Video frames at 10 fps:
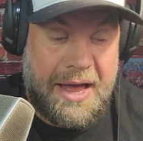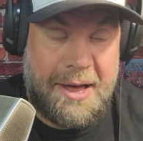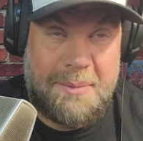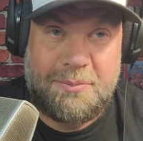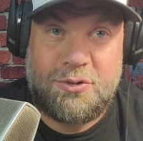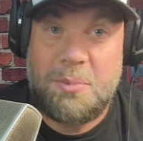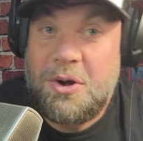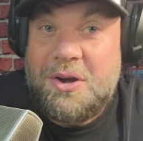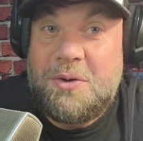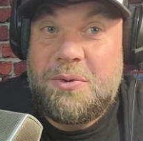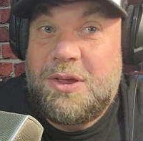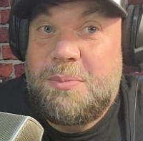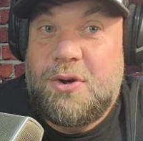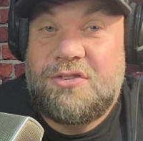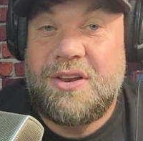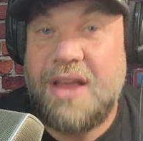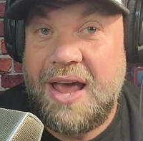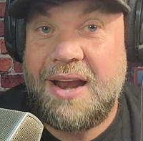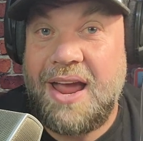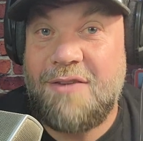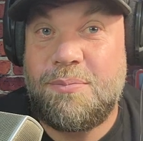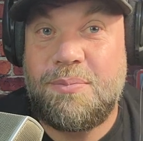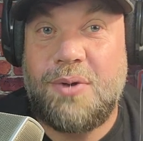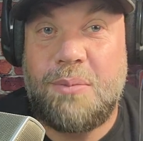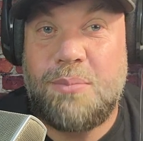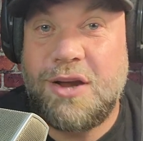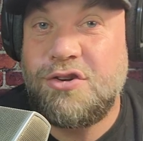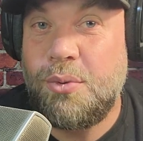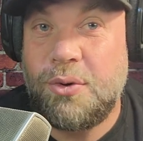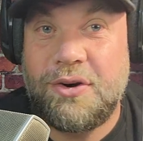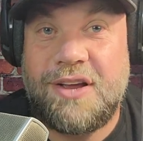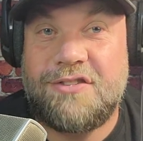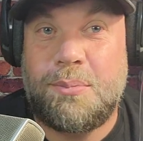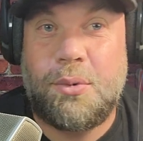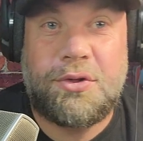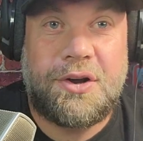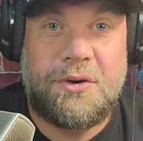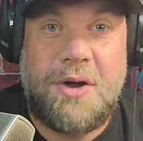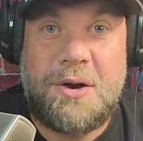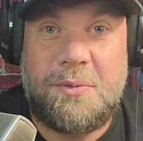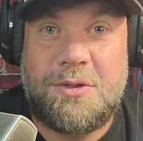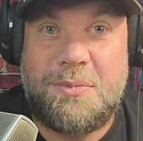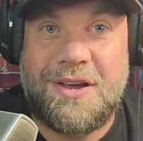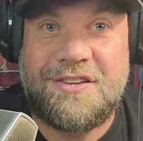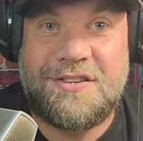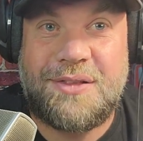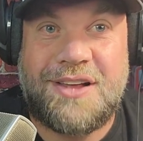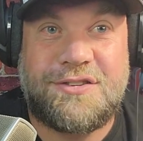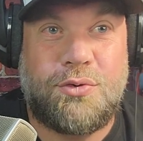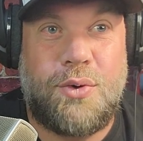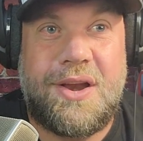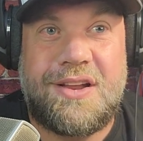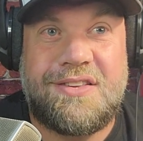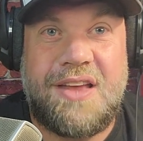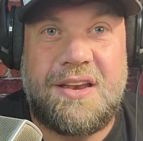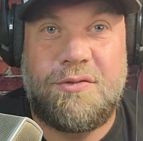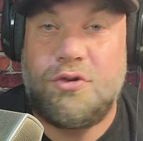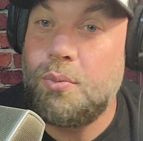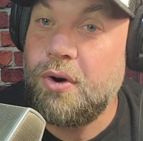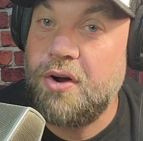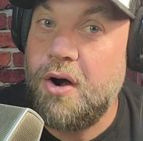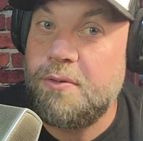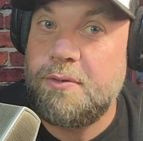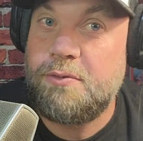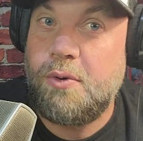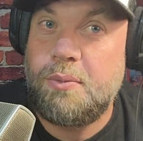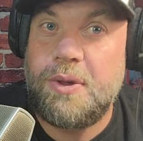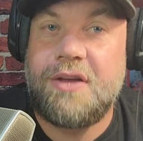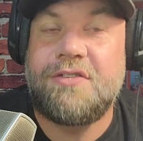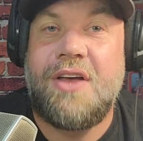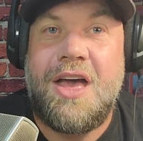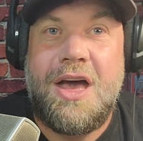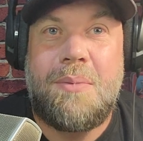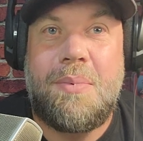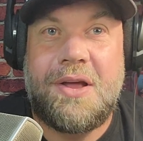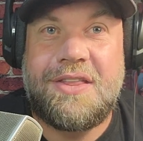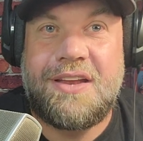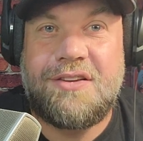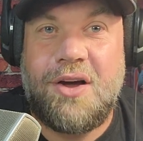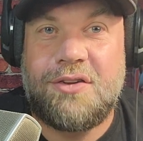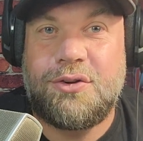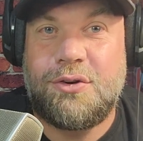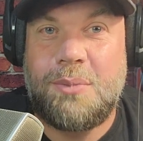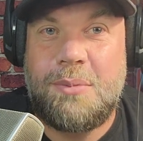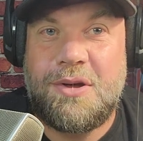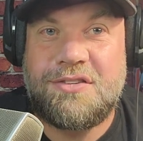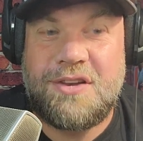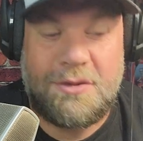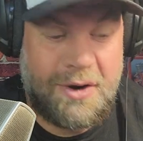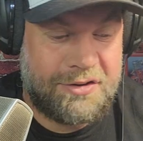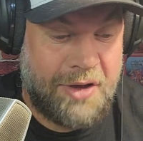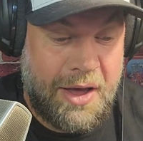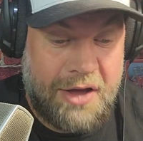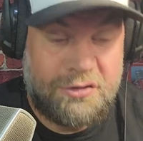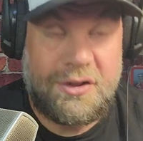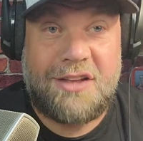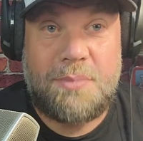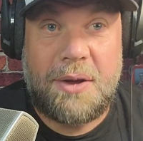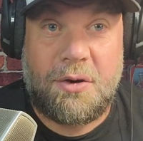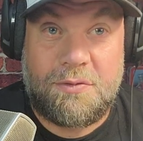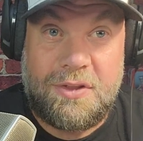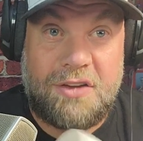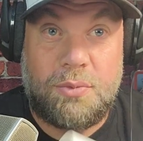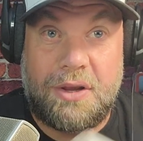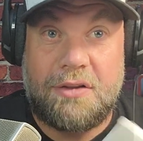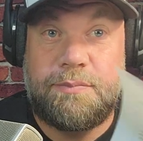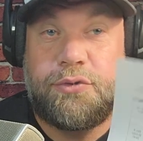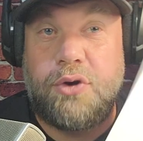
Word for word: Um, so I'm going to really push, and and I have my two older kids are both going to run it with me, so that's great incentive to work hard for four weeks, but then to also do my best in the race. So that's my goal for this week.